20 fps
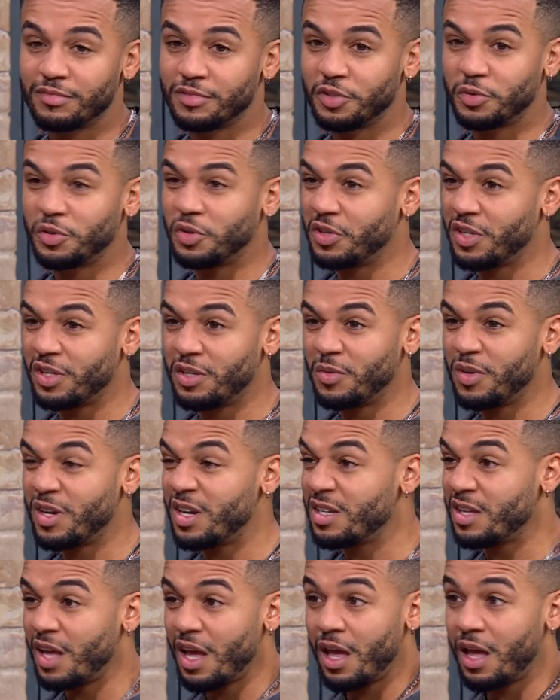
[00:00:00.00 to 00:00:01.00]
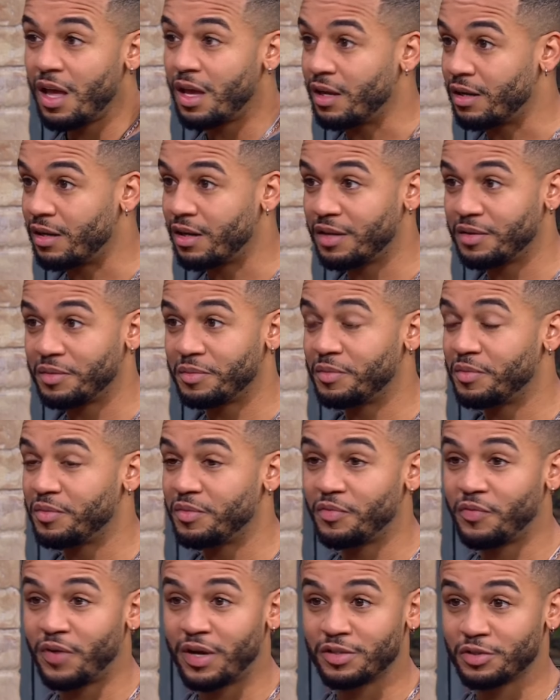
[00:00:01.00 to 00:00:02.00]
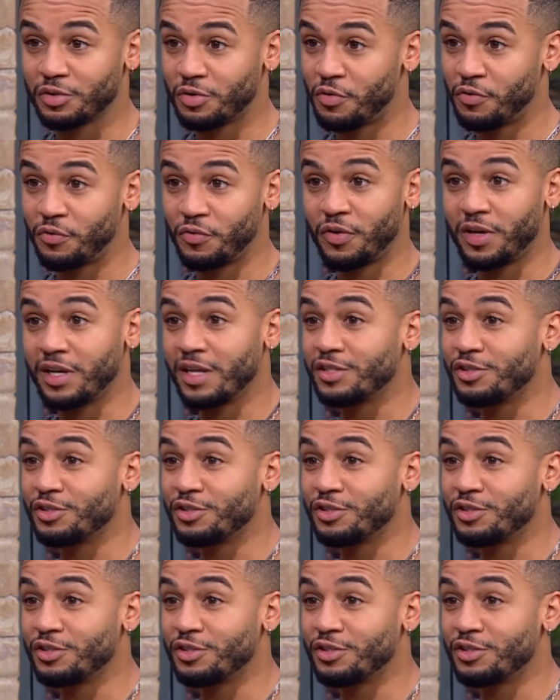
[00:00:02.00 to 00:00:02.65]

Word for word: Should we do another one? Yeah, like the fans call Let's for it.